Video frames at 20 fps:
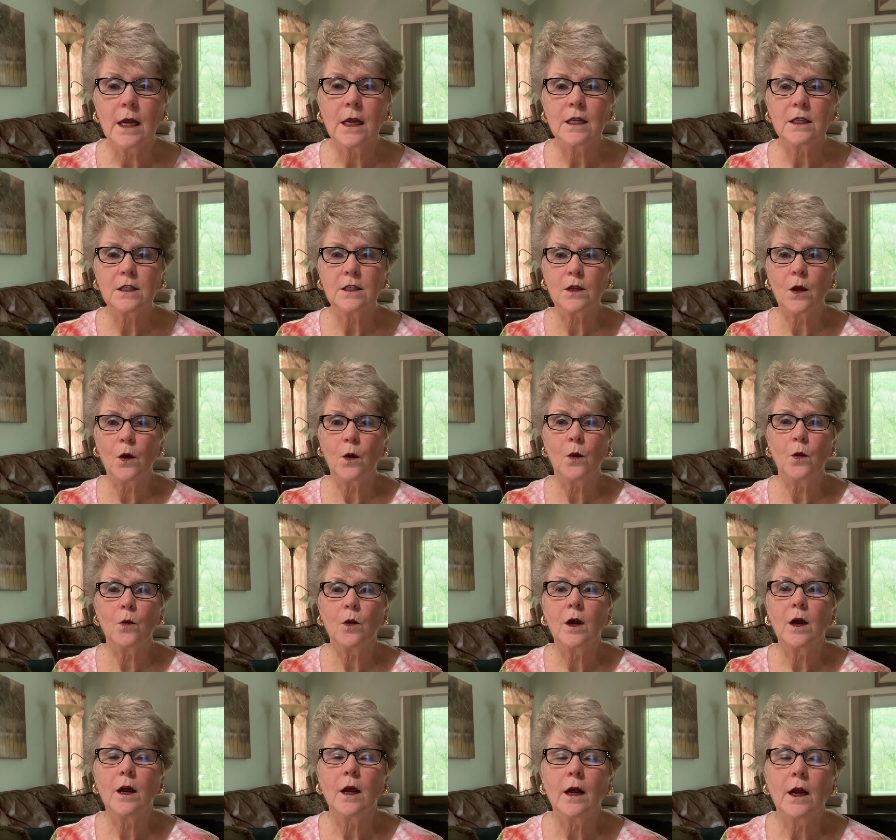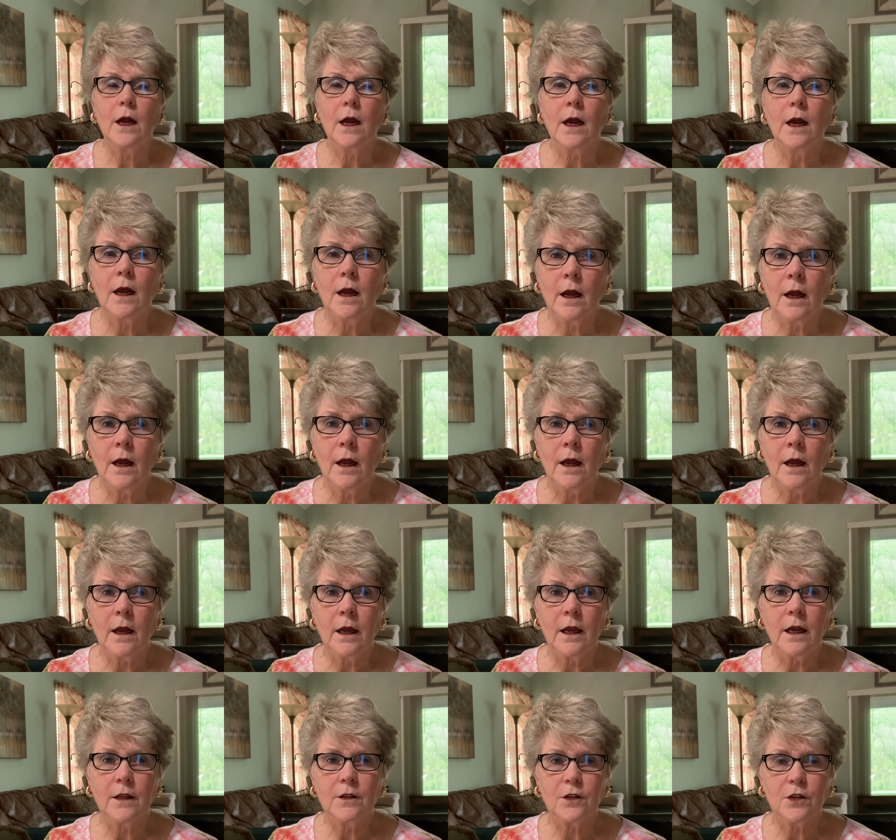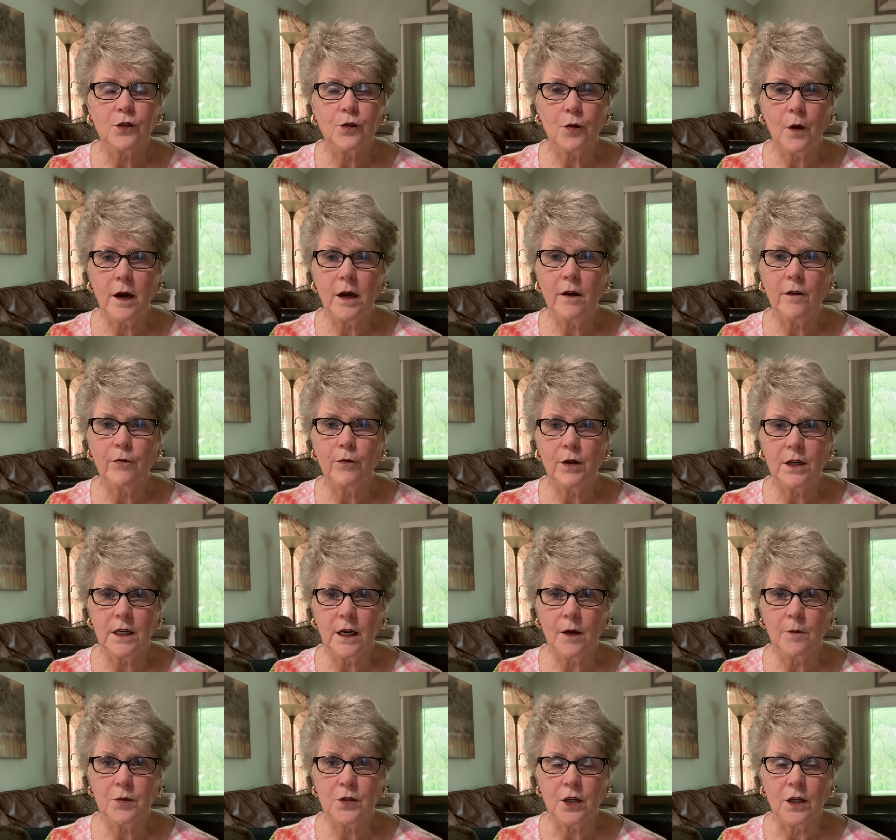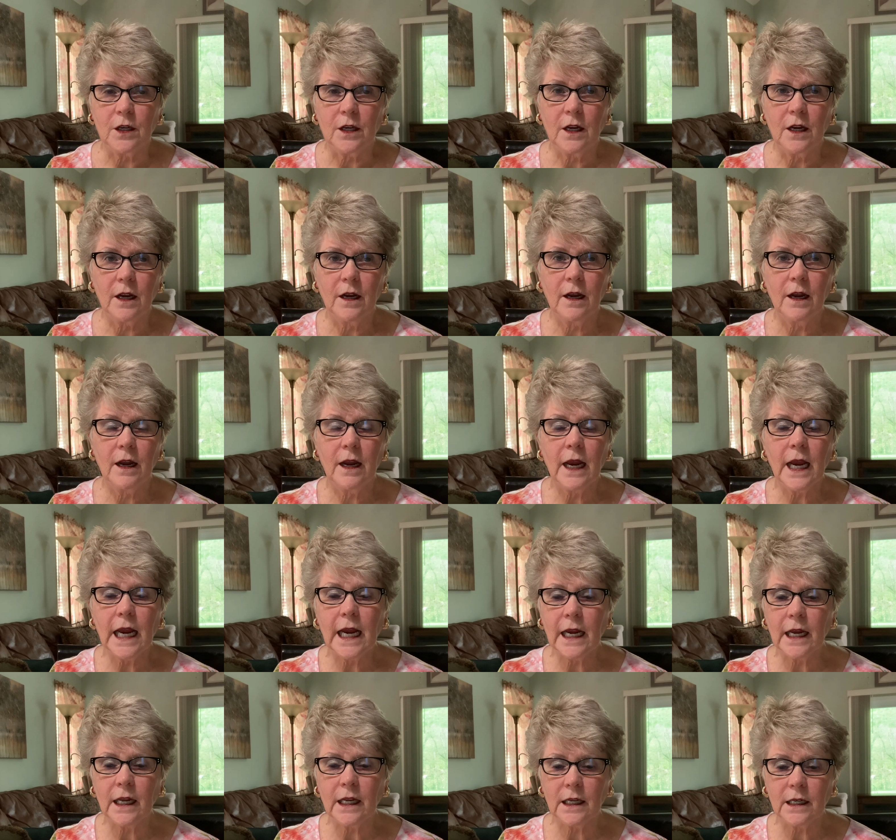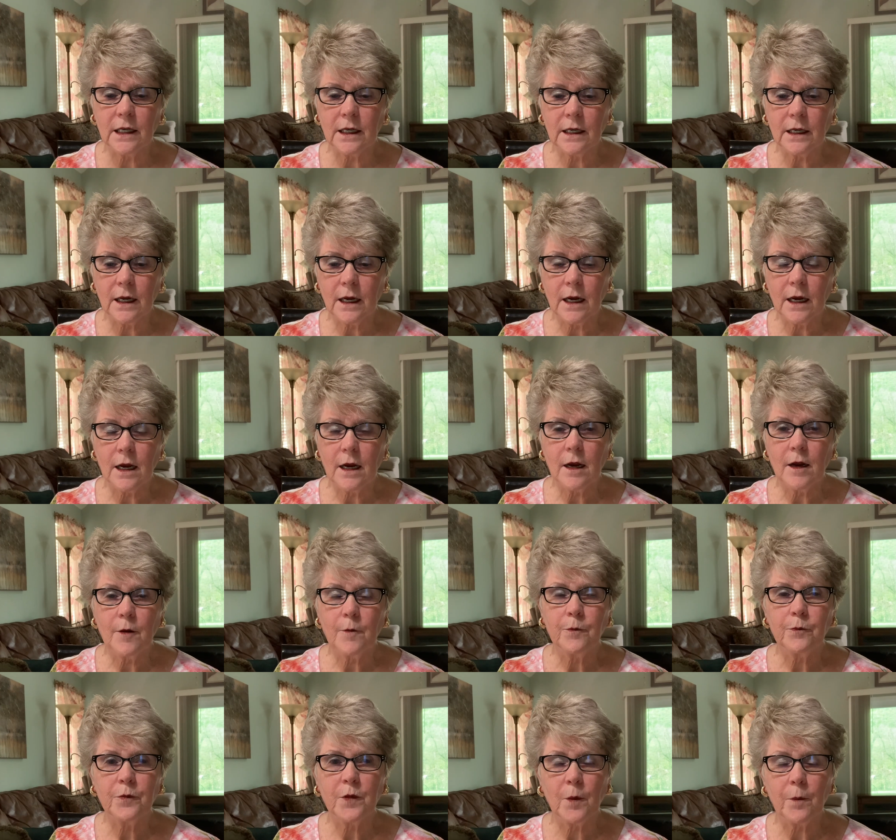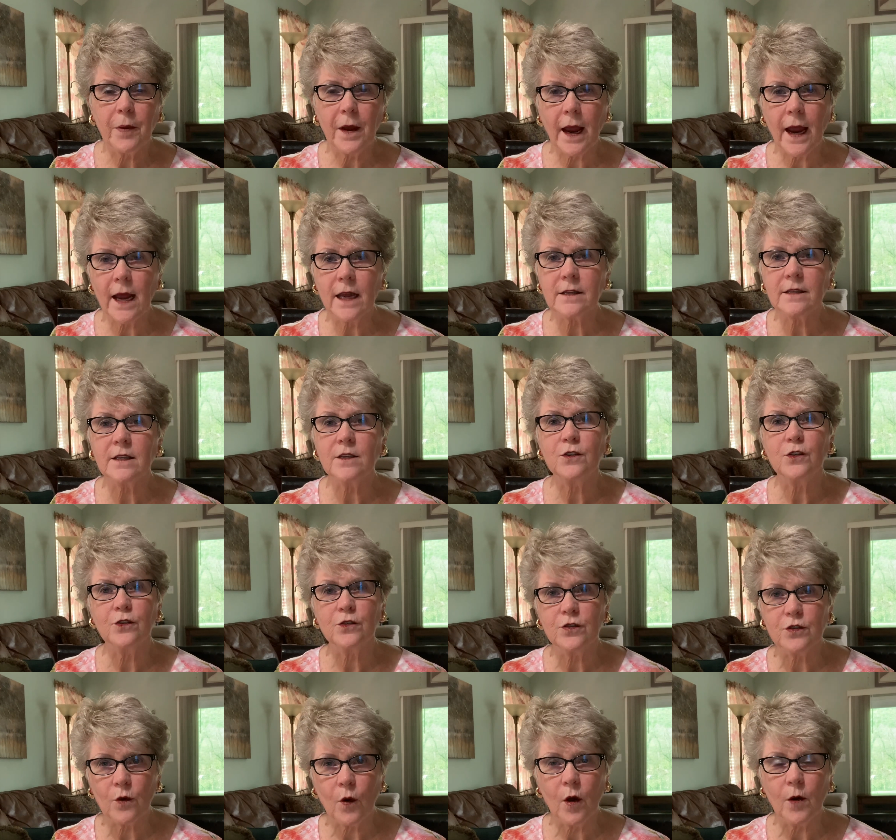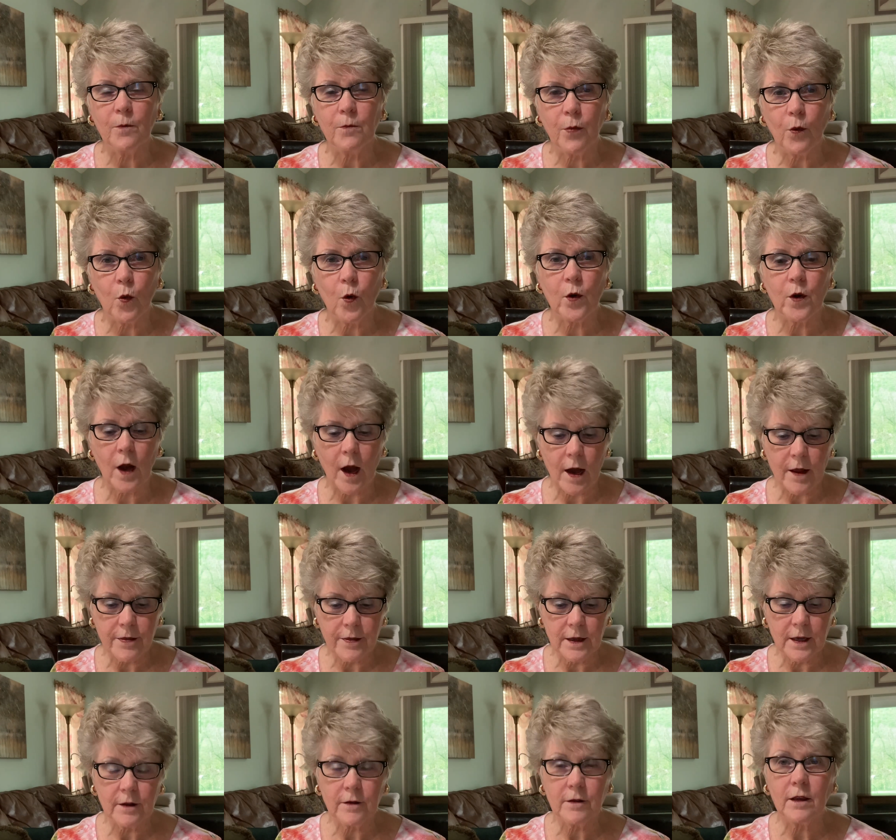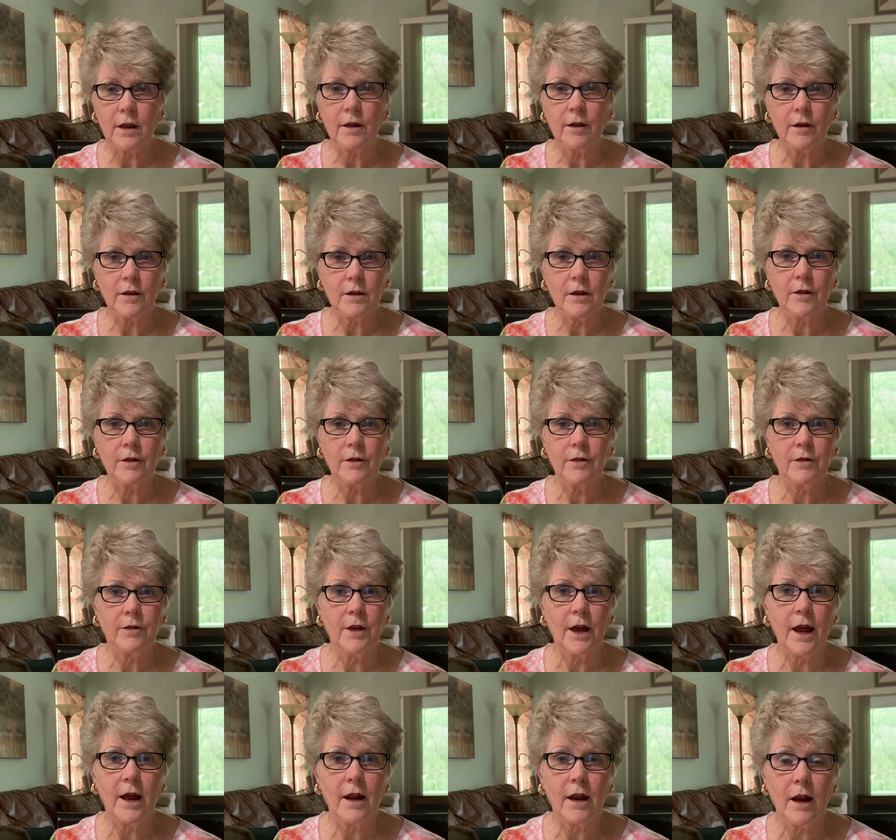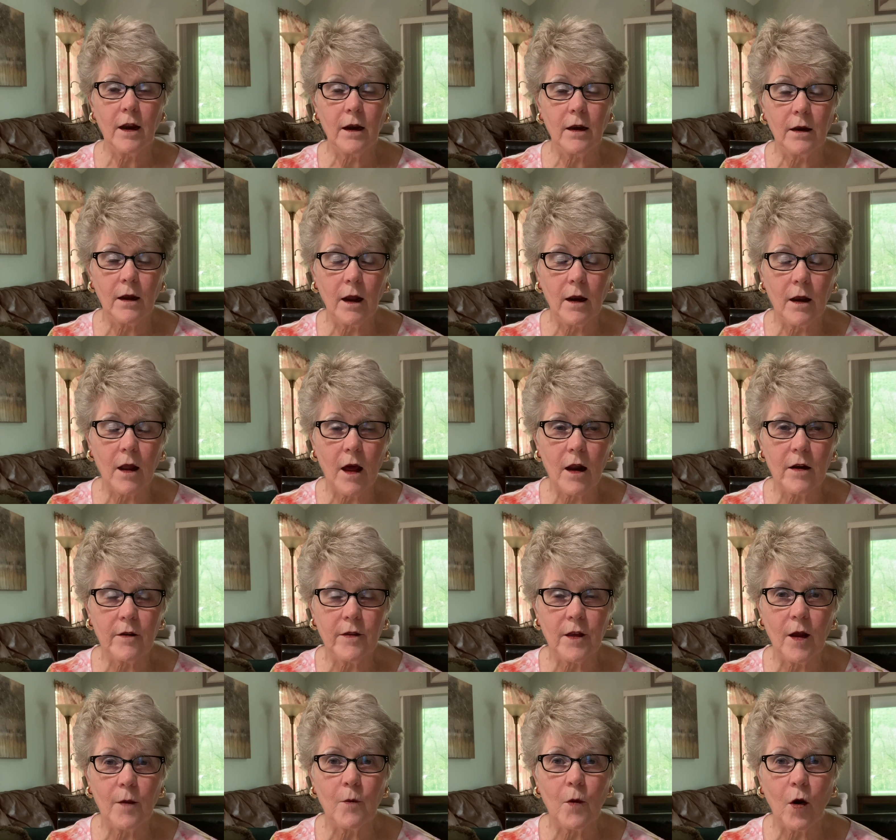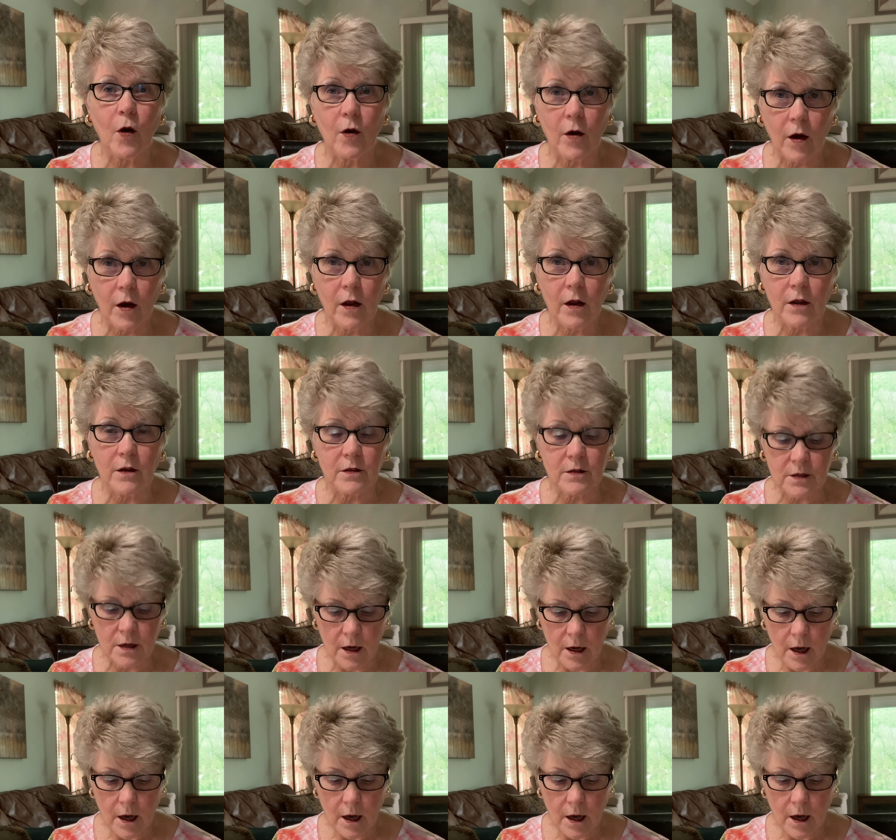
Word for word: So it's a train of redemption. And the passengers on board, I think that a, a lot of them are us.